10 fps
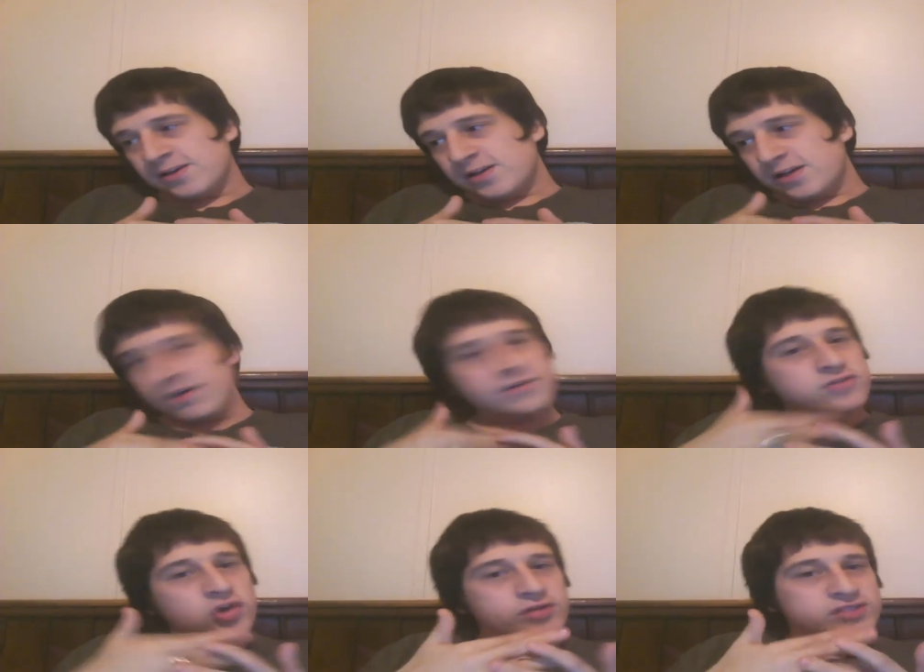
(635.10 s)
it
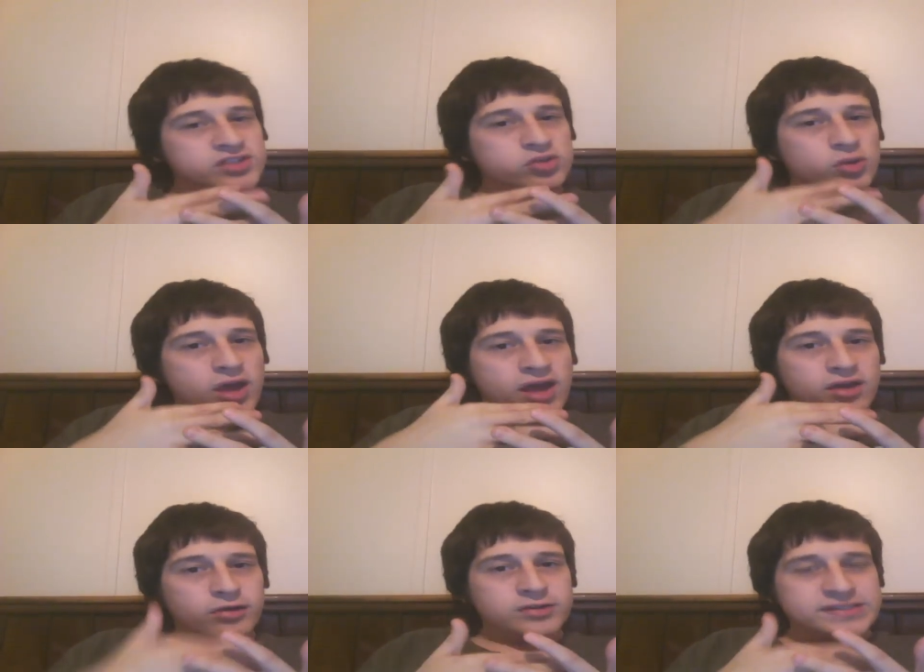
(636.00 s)
evolves into
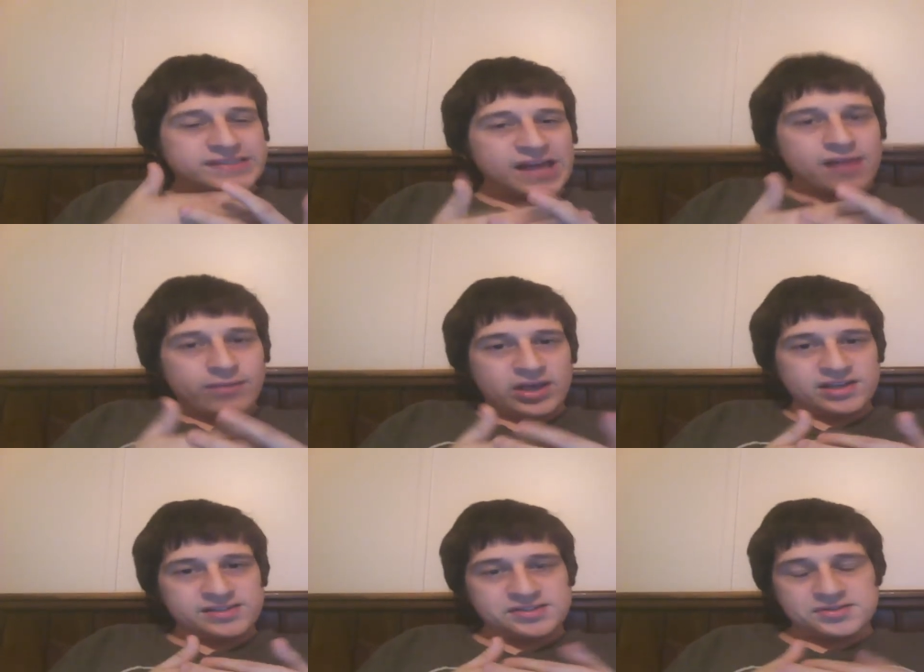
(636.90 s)
a
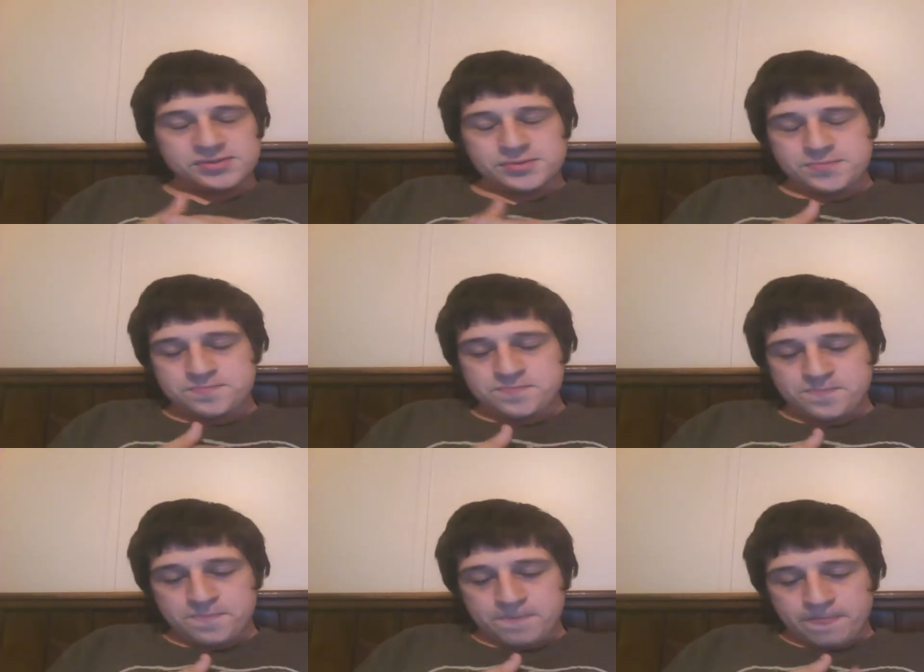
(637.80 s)
Salamence.
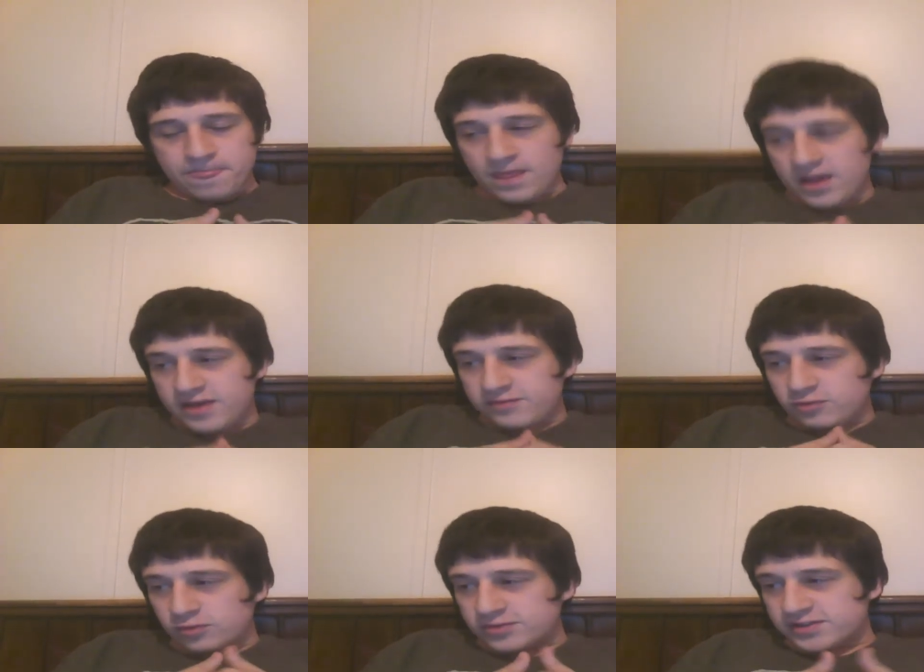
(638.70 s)
And of
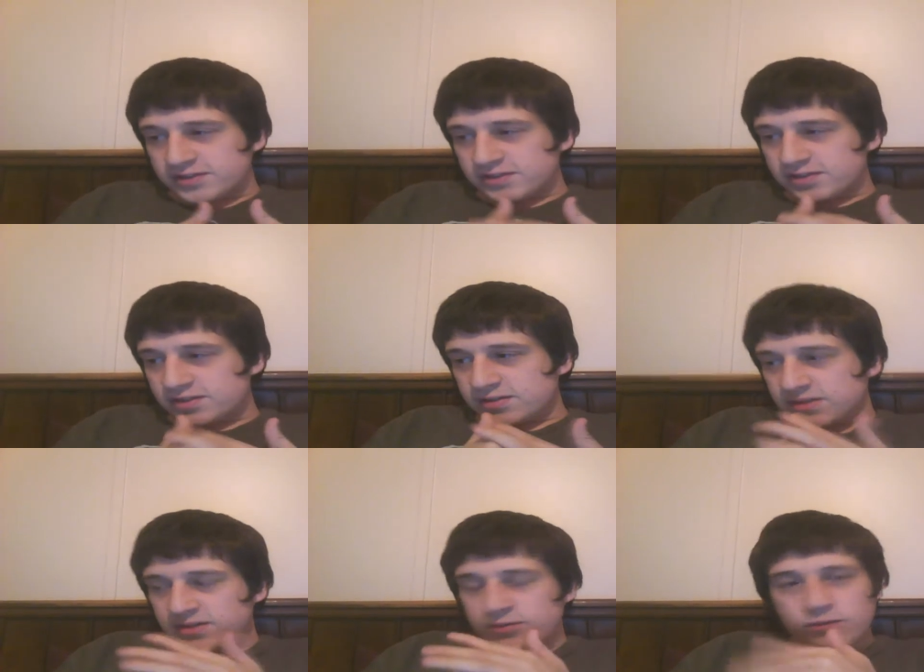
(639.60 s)
course,
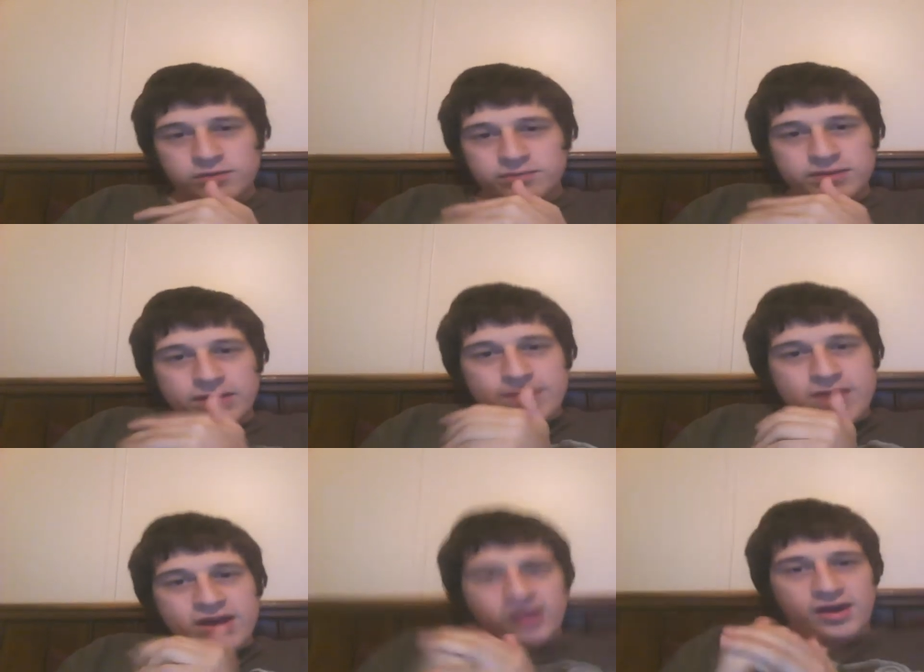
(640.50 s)
it wouldn't be my
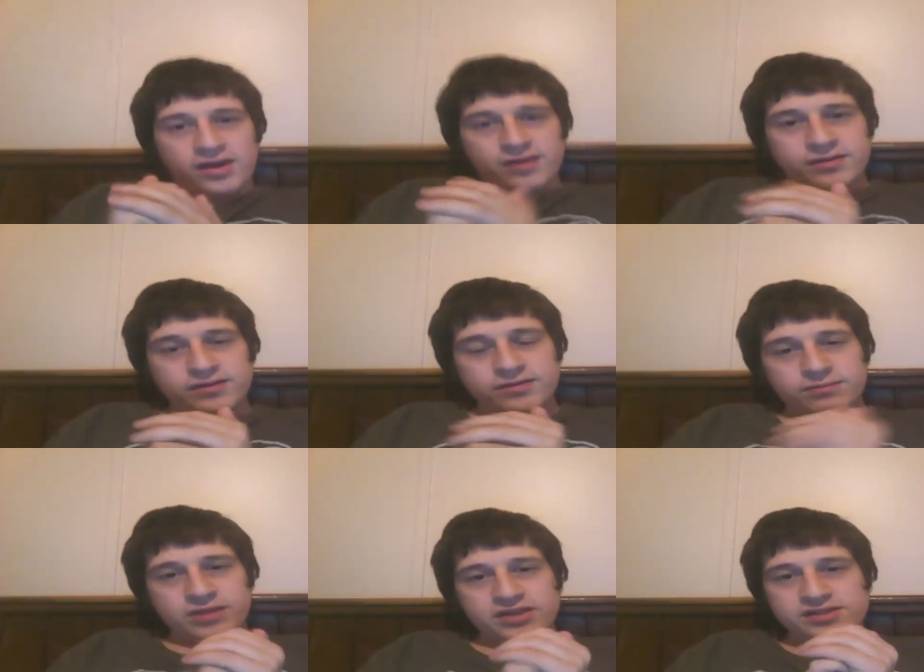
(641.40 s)
Mega,
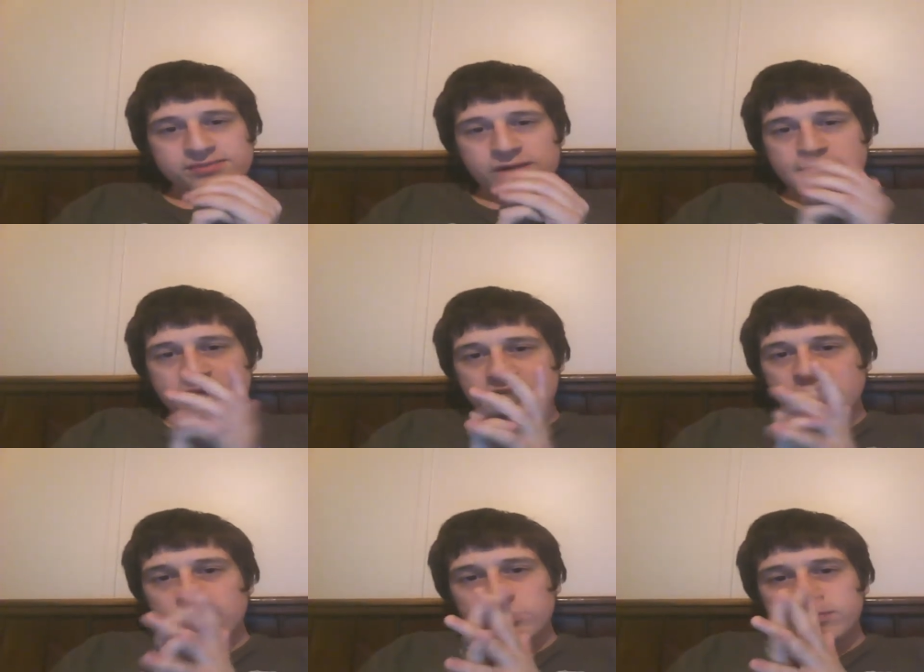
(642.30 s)
because my Mega
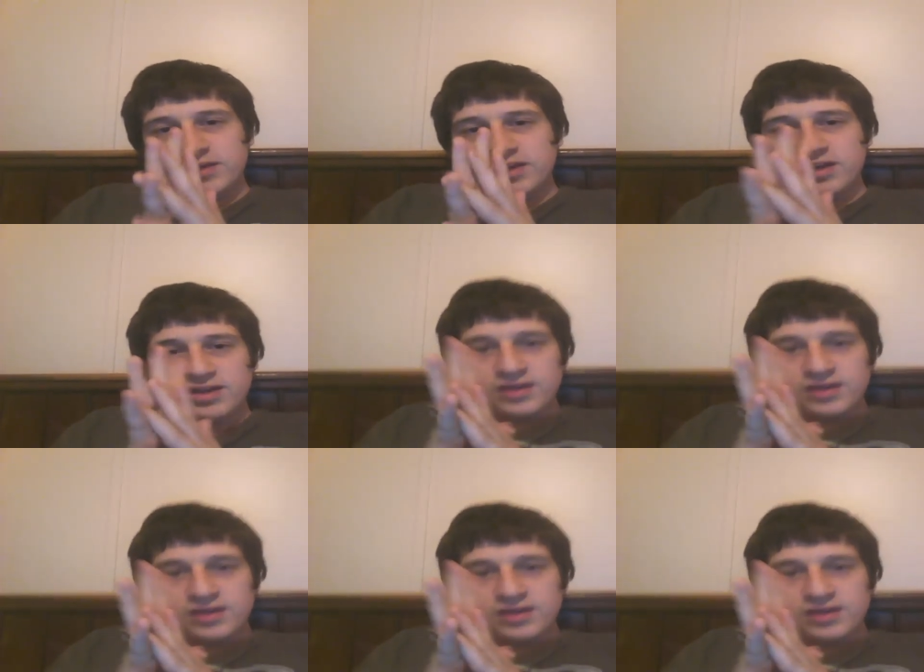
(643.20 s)
would be